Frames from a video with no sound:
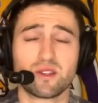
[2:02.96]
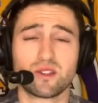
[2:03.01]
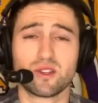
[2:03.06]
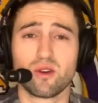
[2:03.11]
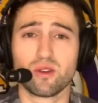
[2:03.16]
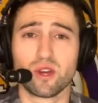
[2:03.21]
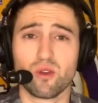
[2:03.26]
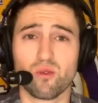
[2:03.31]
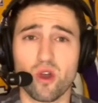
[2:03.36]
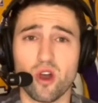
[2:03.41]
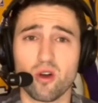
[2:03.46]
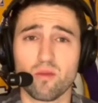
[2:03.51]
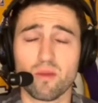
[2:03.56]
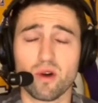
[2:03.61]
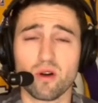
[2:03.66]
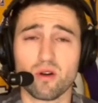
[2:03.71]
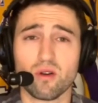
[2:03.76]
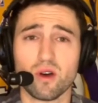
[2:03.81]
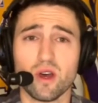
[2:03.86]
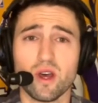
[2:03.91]
Tony
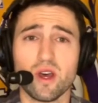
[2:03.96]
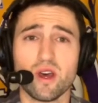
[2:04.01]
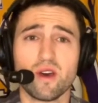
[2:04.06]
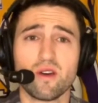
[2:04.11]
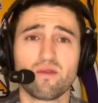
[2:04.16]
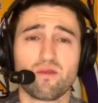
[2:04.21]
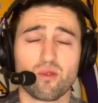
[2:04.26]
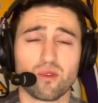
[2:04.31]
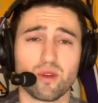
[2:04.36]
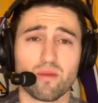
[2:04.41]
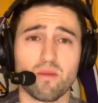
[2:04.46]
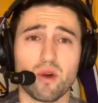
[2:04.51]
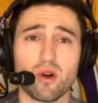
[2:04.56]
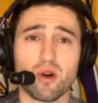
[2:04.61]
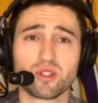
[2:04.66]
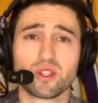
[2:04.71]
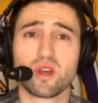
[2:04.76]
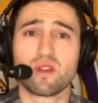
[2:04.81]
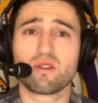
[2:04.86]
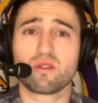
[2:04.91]
Romo for the
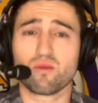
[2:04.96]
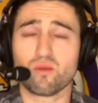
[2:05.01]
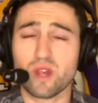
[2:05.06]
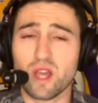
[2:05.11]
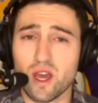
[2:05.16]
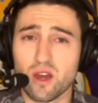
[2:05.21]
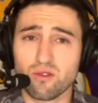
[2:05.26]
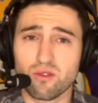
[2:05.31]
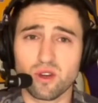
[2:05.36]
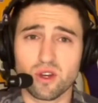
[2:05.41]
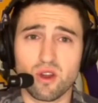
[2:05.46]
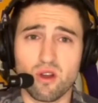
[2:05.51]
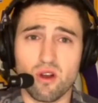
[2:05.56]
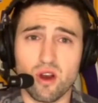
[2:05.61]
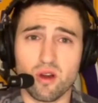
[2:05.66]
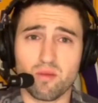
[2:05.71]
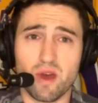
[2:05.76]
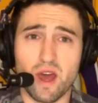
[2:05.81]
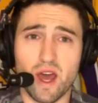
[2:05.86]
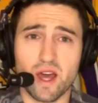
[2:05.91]
most
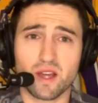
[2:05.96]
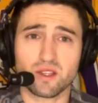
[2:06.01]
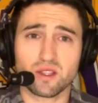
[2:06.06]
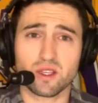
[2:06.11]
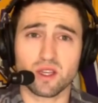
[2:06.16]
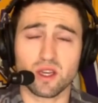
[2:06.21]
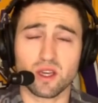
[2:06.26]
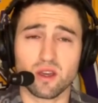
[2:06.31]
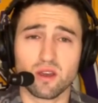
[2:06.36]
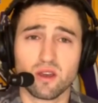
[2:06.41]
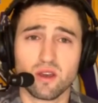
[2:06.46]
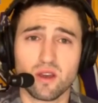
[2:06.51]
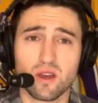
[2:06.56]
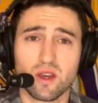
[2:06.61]
300-yard passing